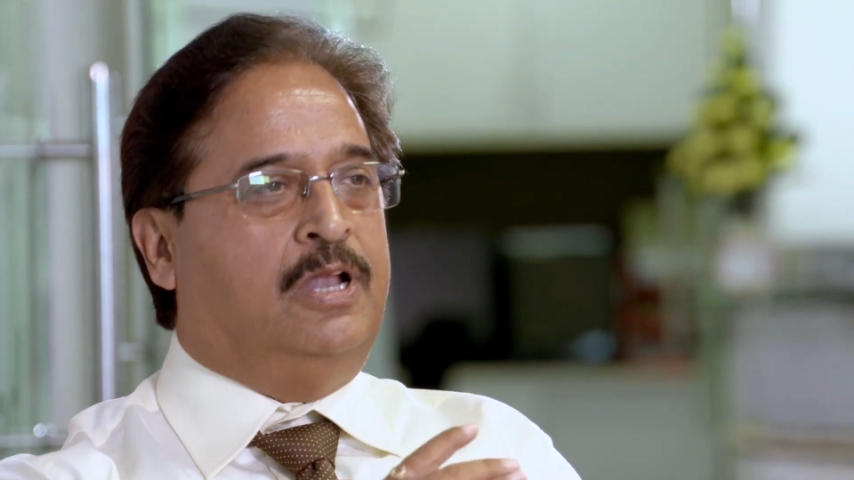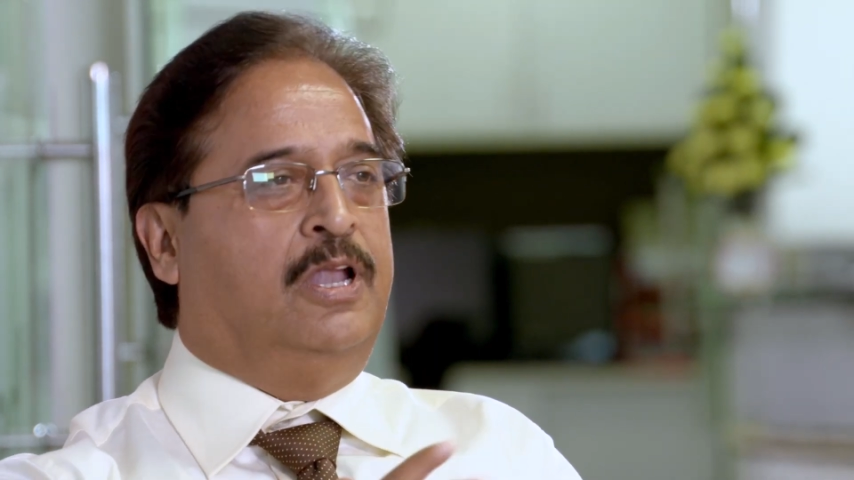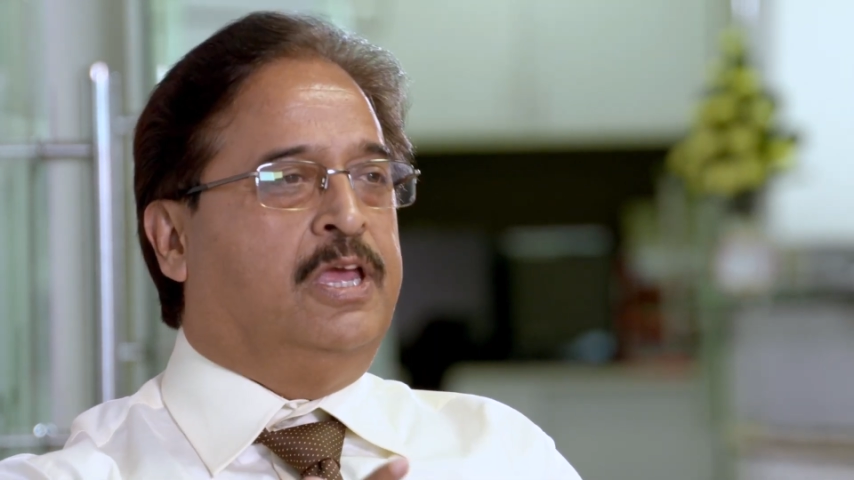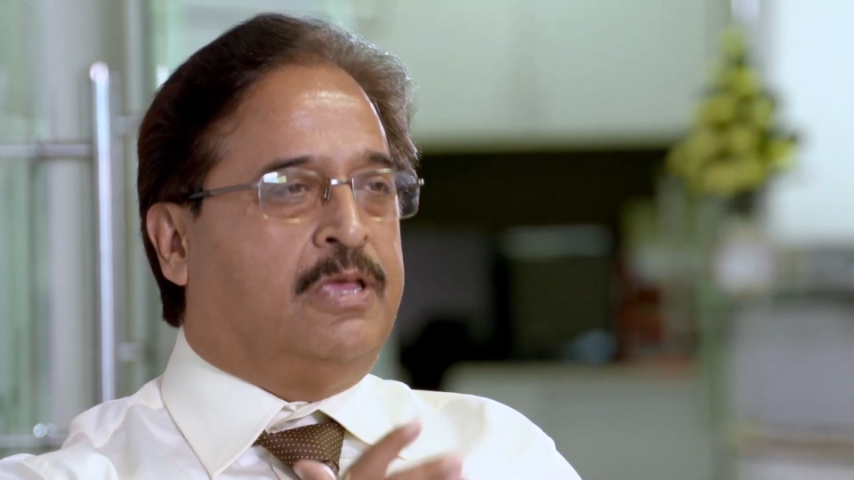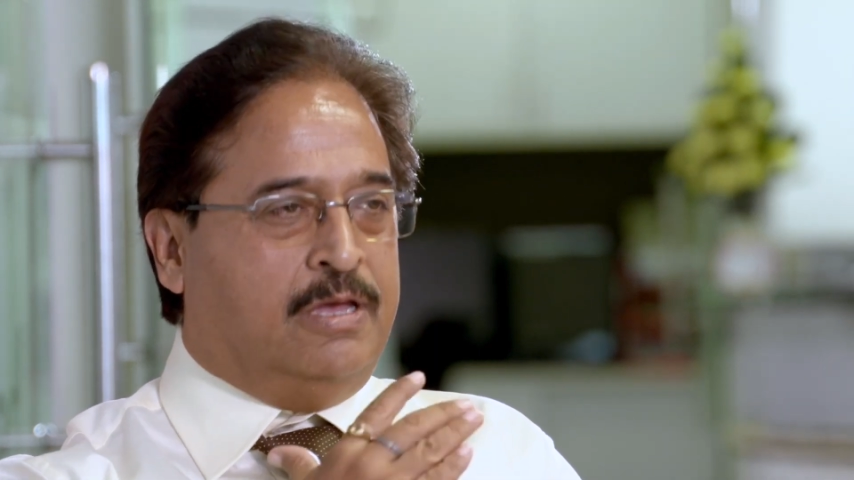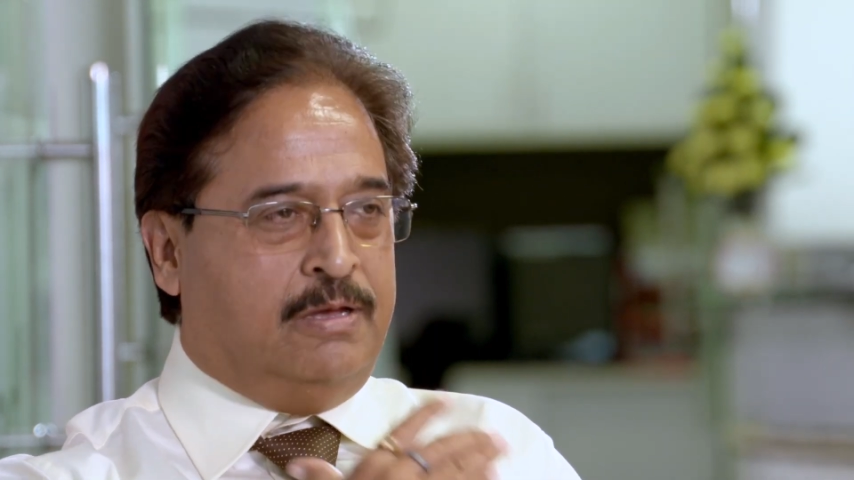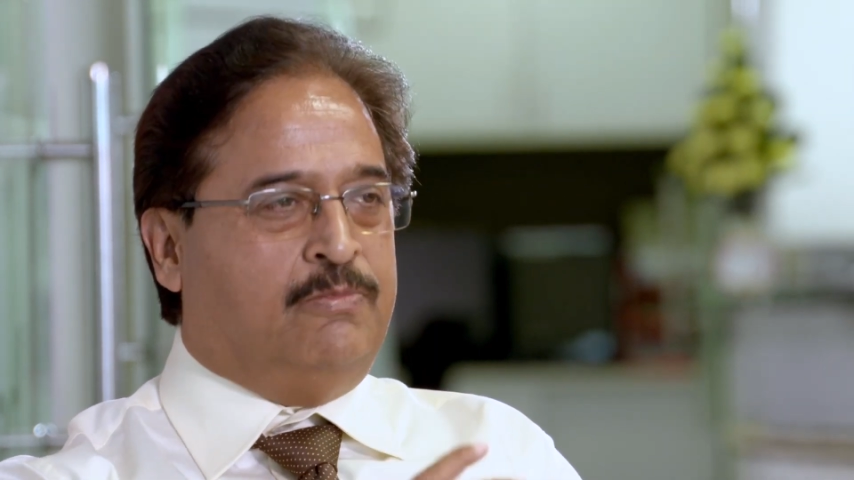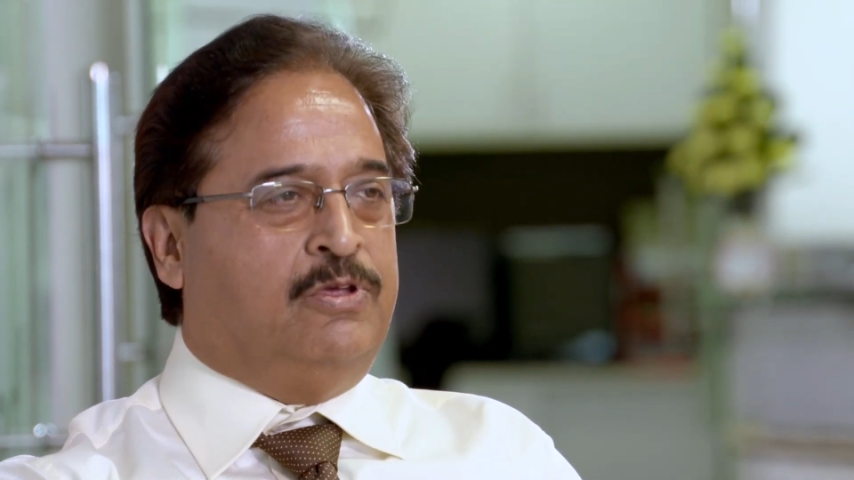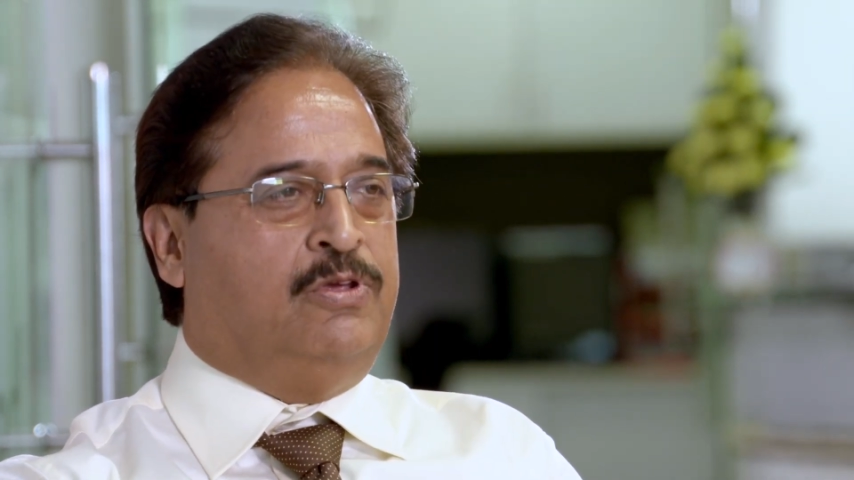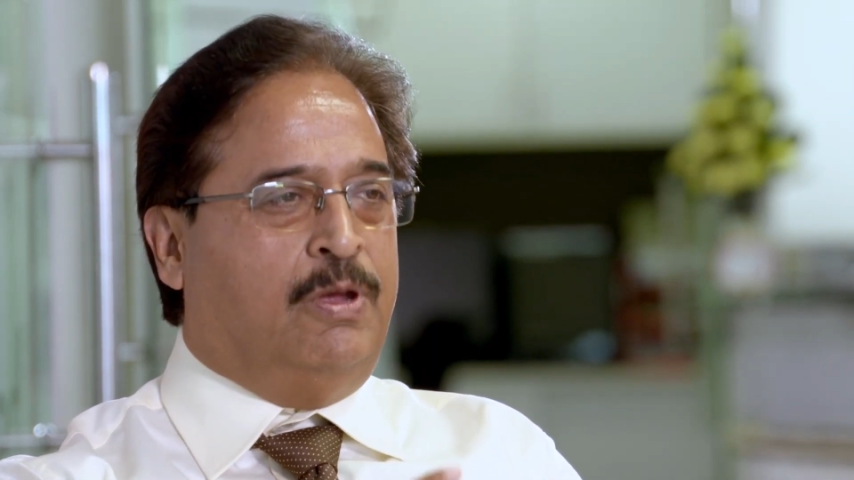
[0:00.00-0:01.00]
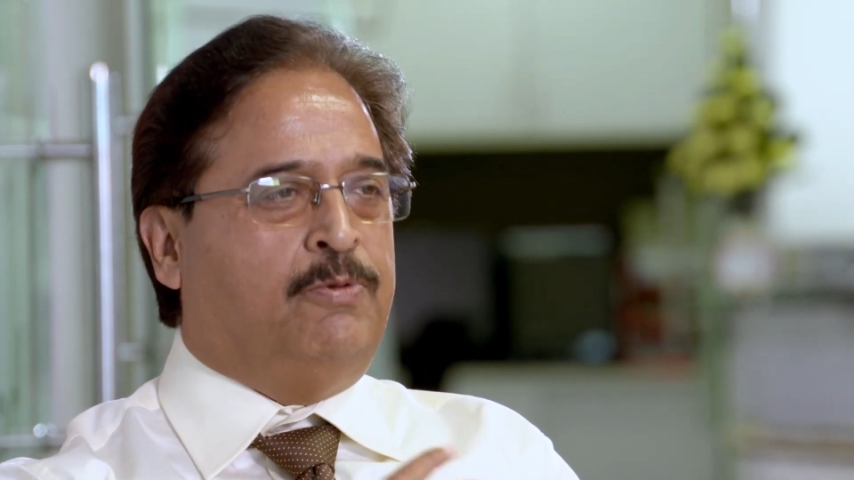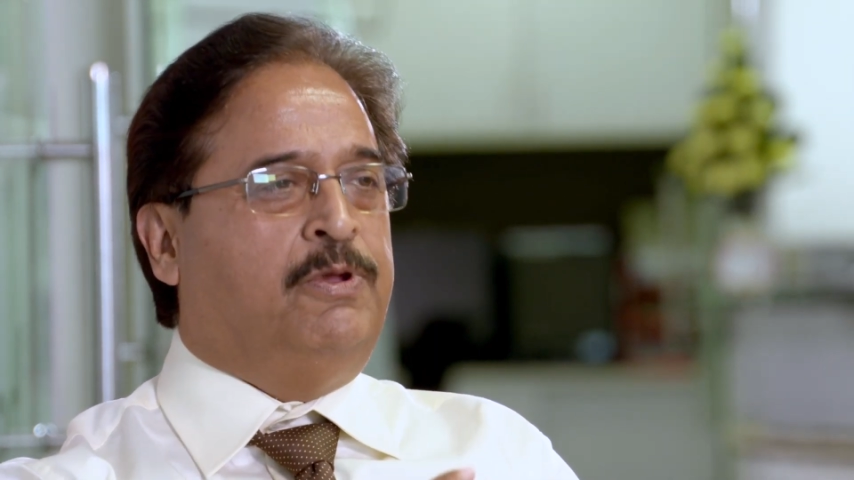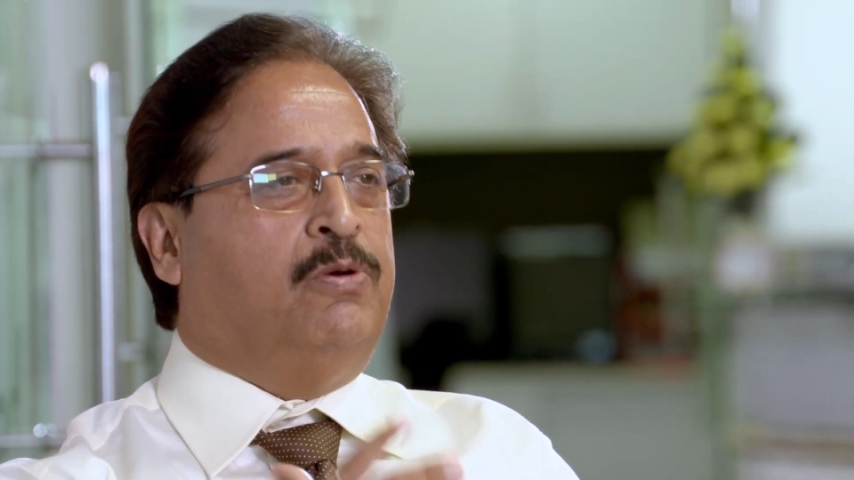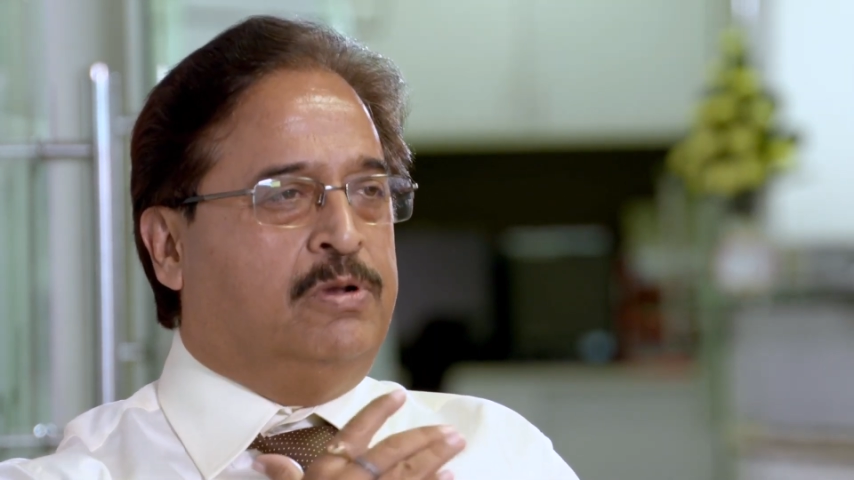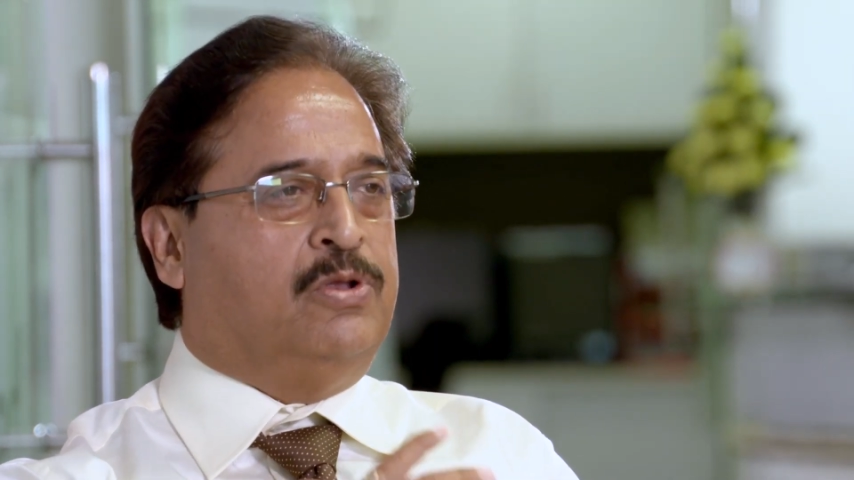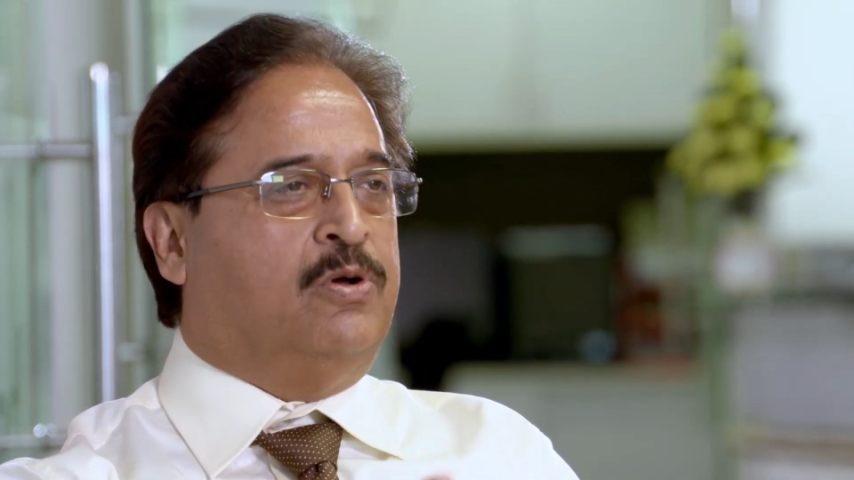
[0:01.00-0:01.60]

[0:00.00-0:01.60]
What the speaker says: Like, you have to be on